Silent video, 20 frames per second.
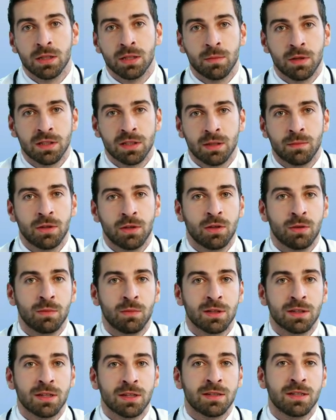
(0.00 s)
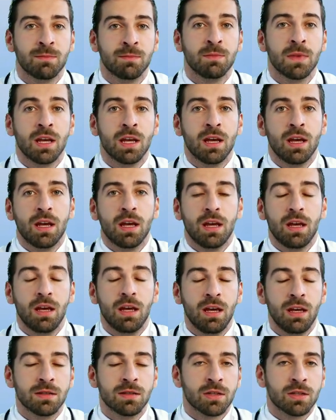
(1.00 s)
reducing inflammation,
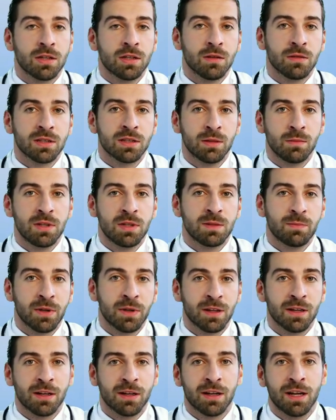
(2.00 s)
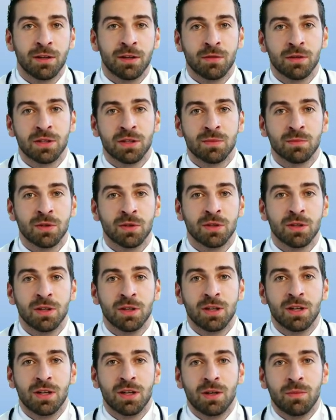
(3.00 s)
and improving physical
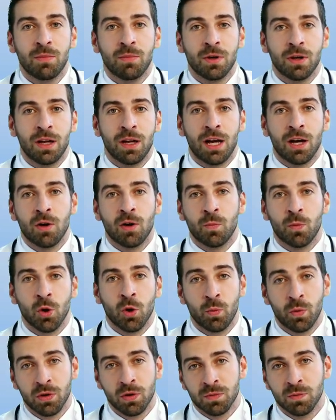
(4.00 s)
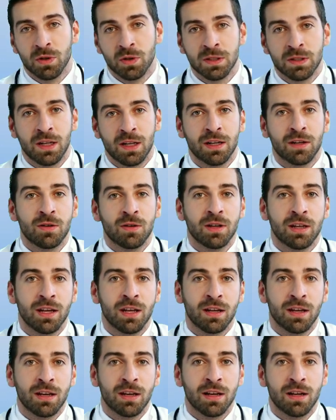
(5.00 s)
energy. What the research
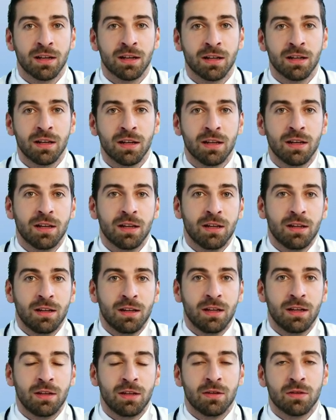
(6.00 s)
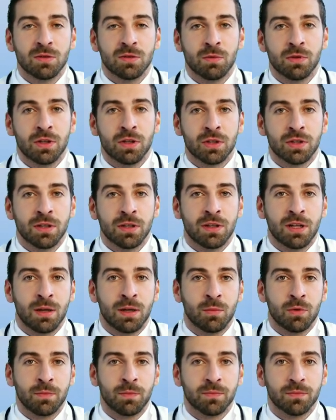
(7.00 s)
shows: clinical
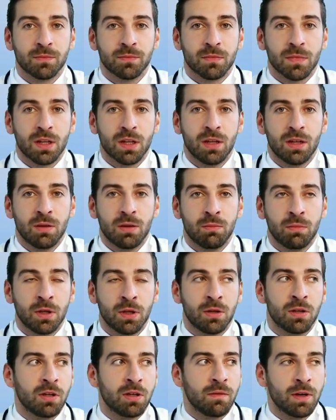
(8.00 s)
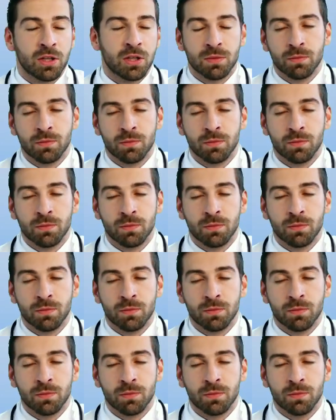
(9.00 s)
studies reveal that distributing